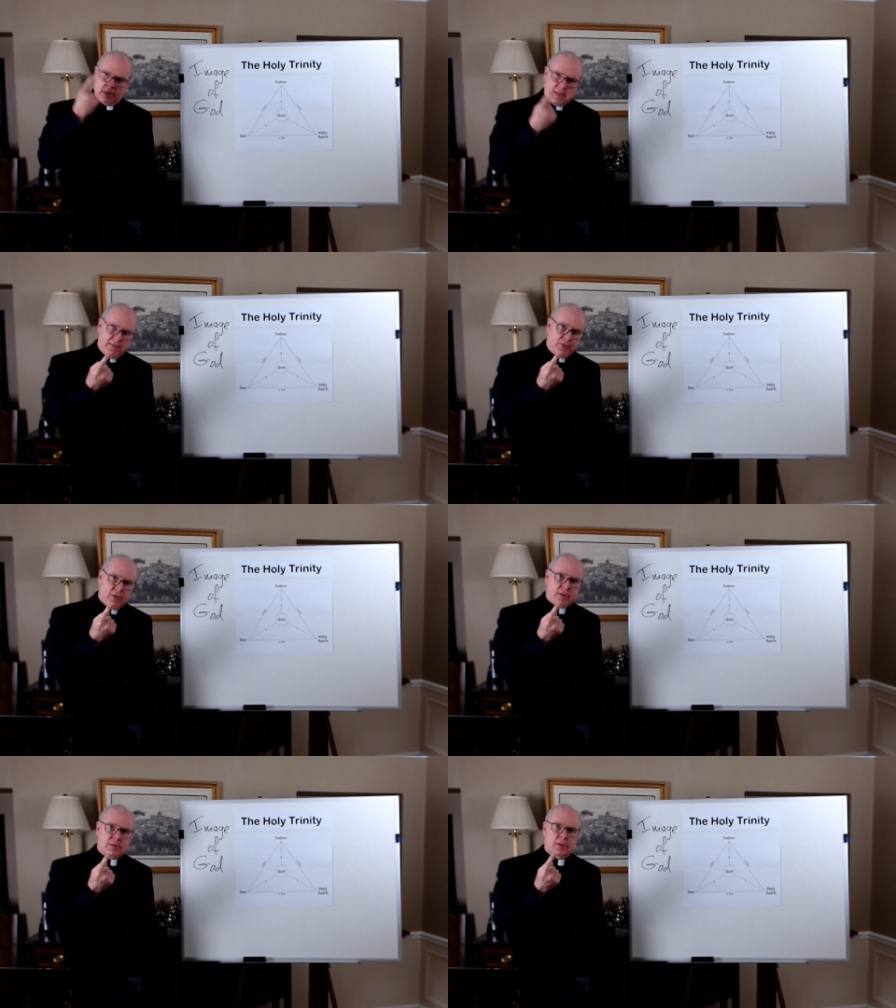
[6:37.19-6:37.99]

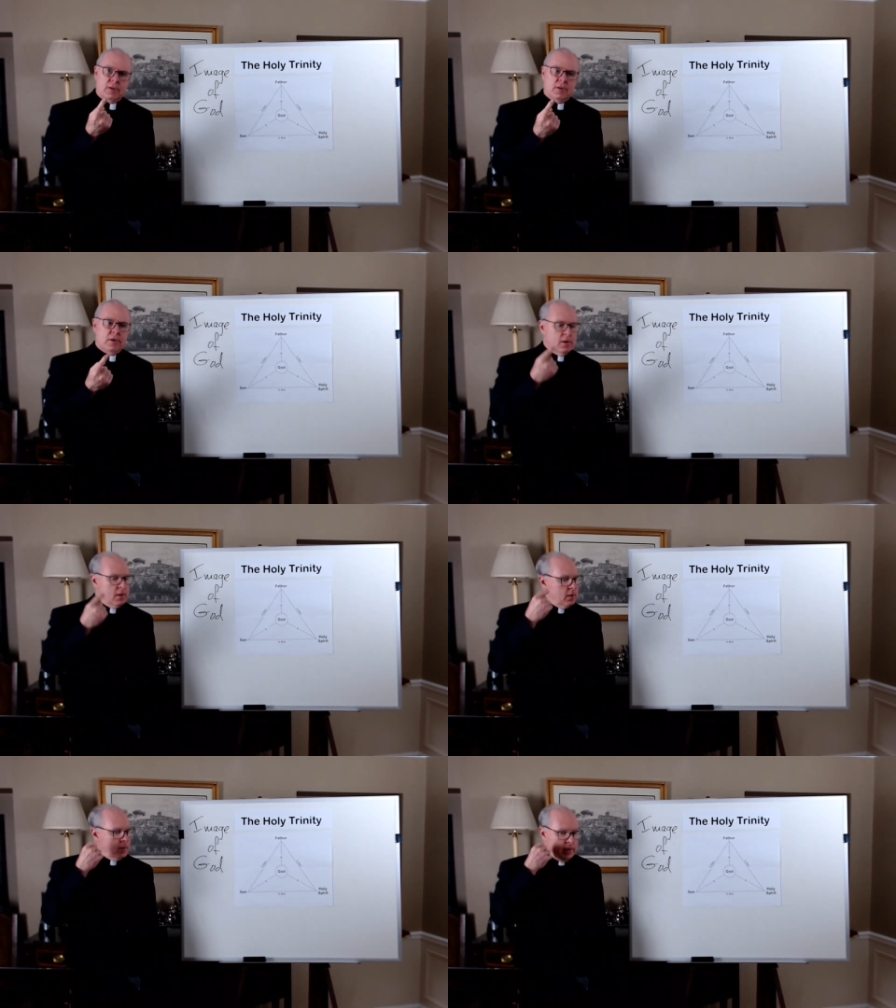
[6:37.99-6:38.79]
Different,
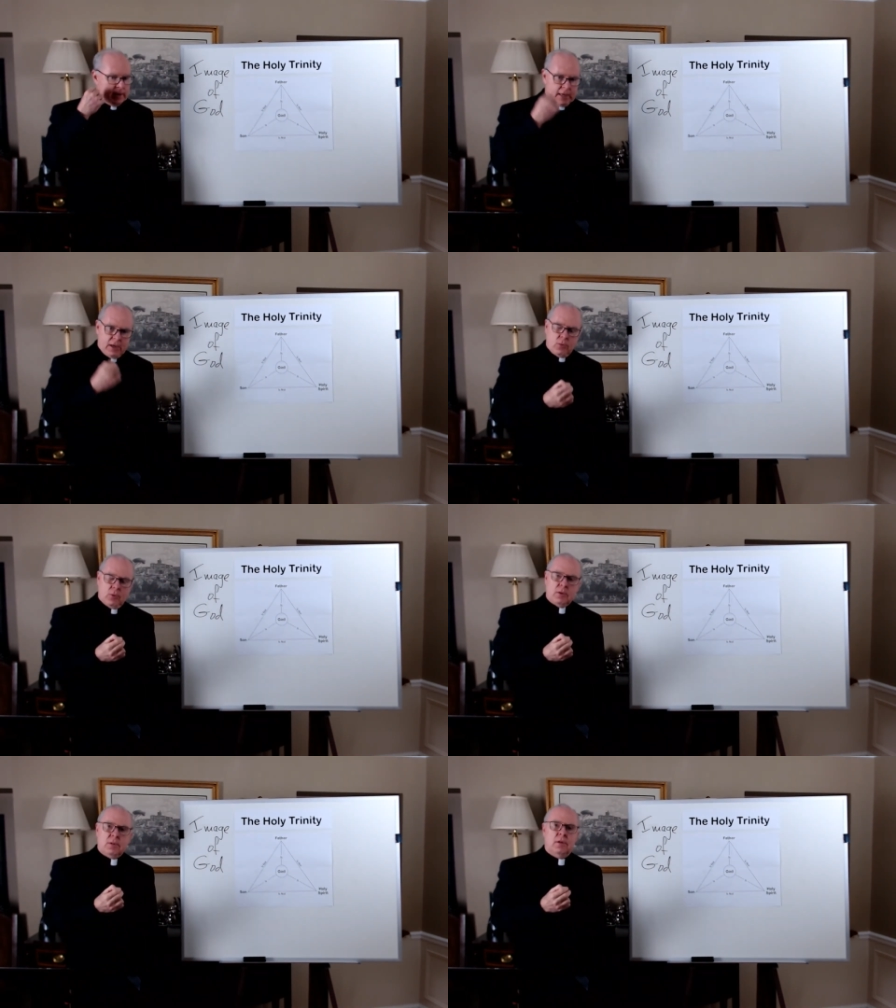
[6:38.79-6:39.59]

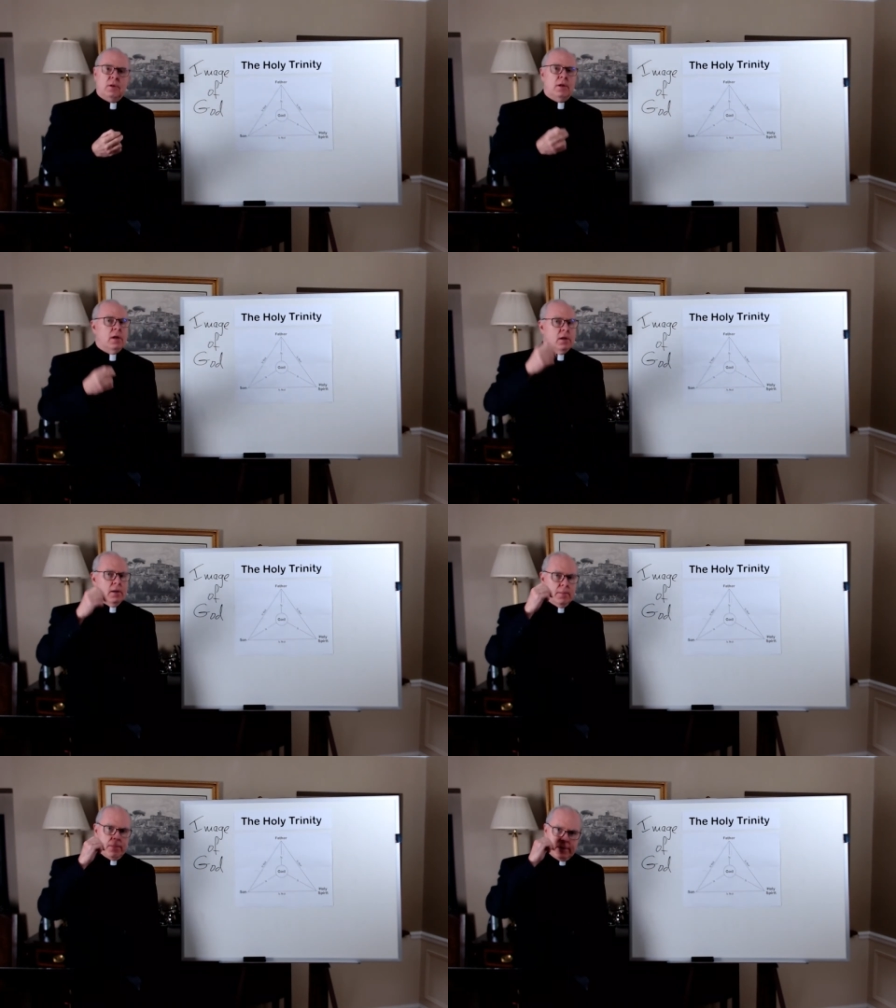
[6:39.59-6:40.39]
equal,
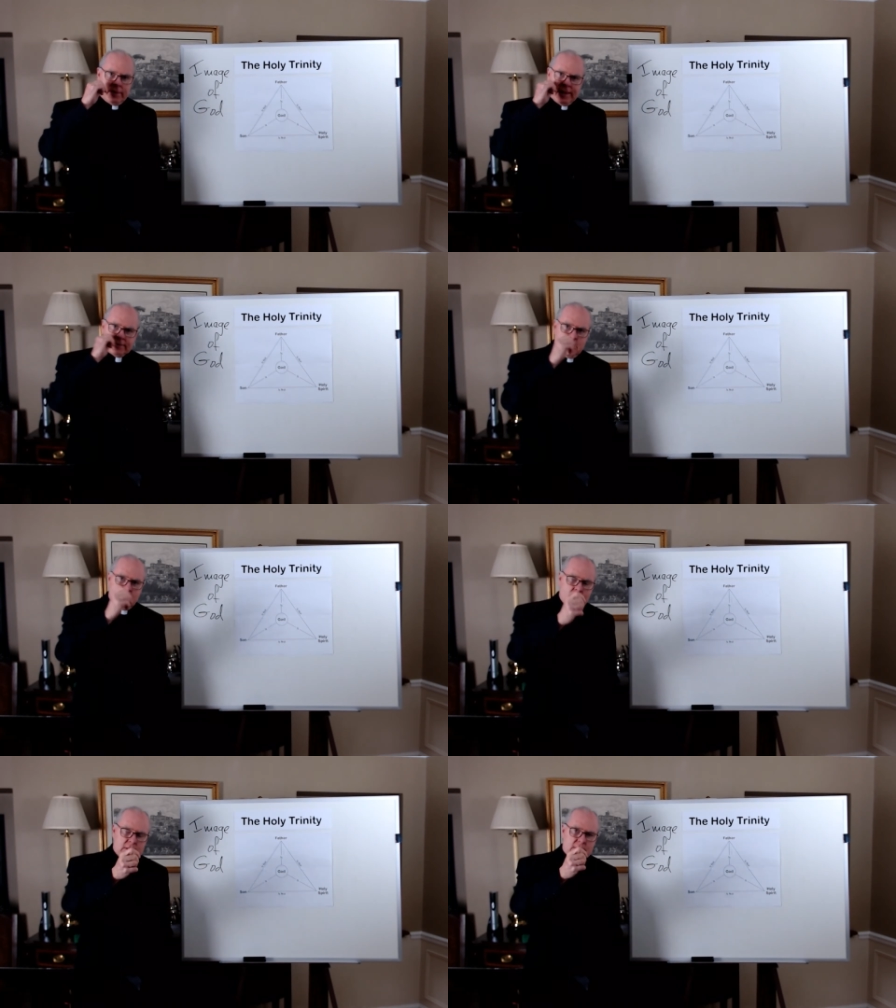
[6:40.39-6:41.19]
but that's how
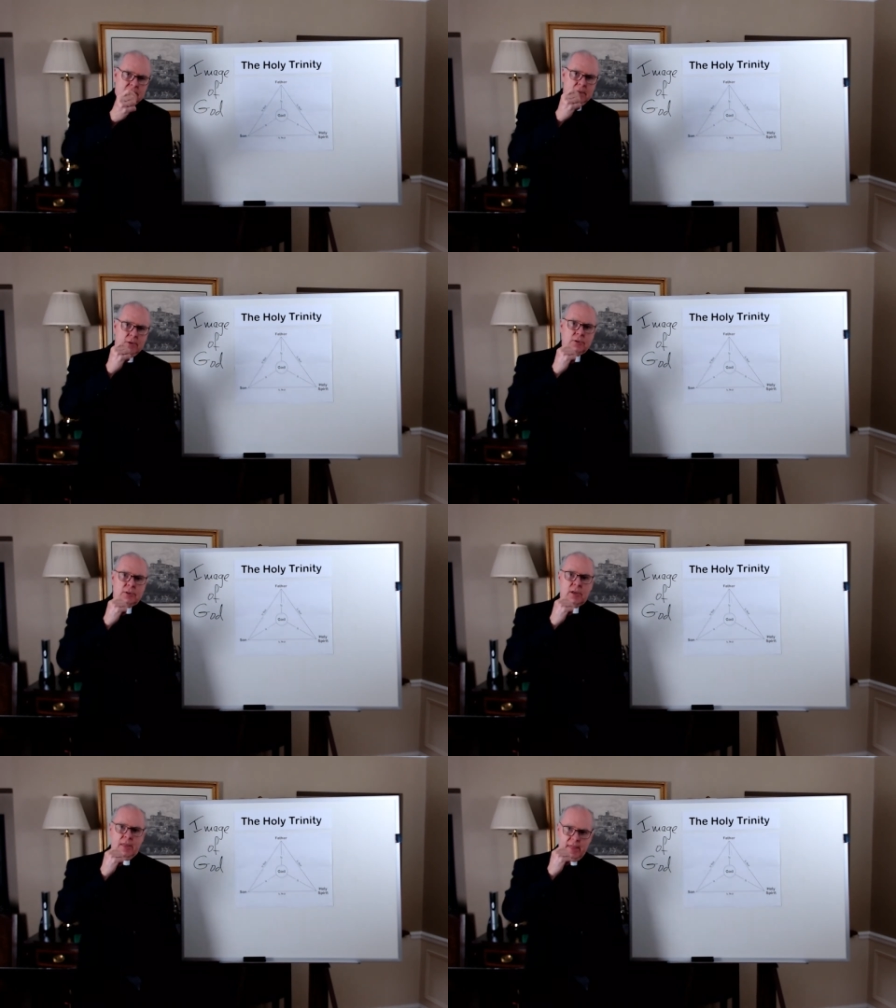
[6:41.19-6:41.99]
we
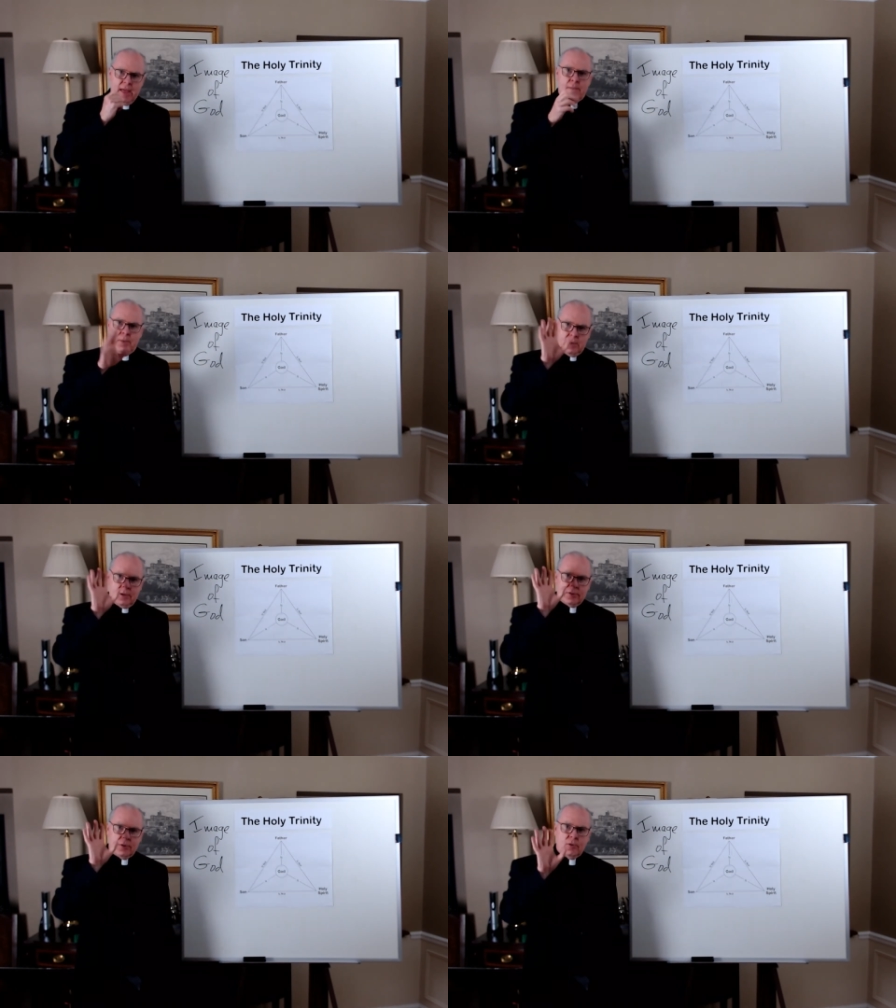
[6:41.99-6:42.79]
distinguish them in
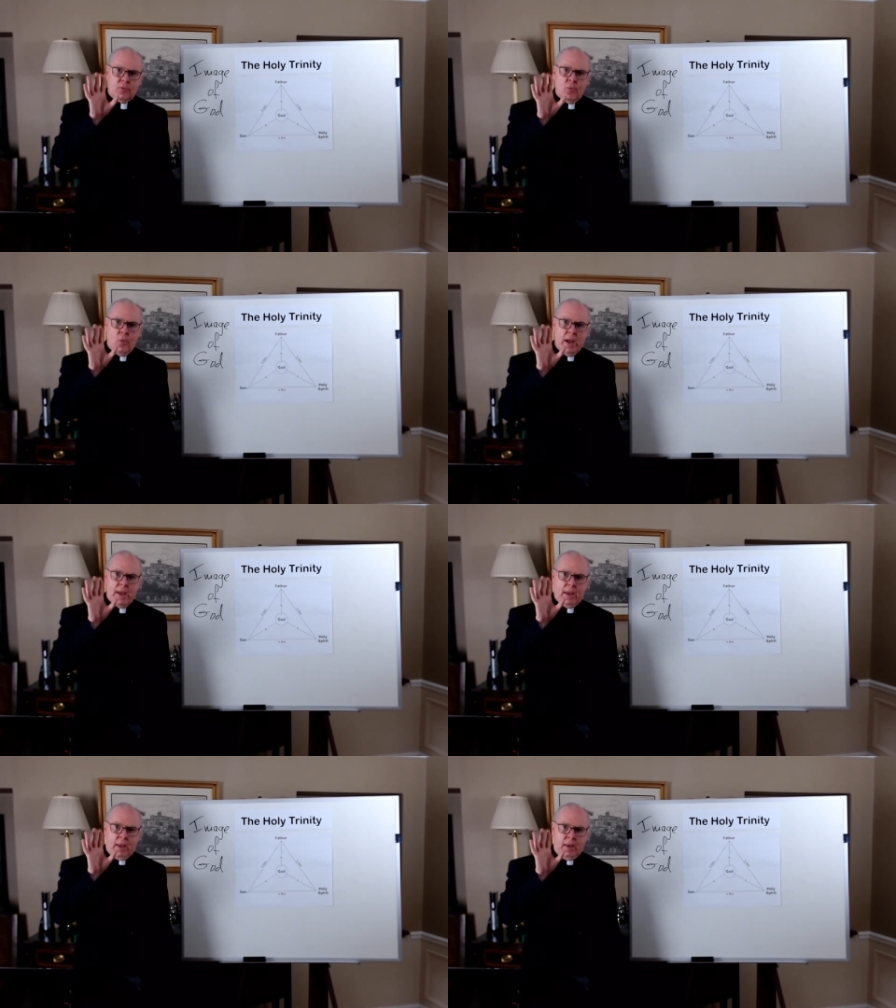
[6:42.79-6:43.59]
a certain way.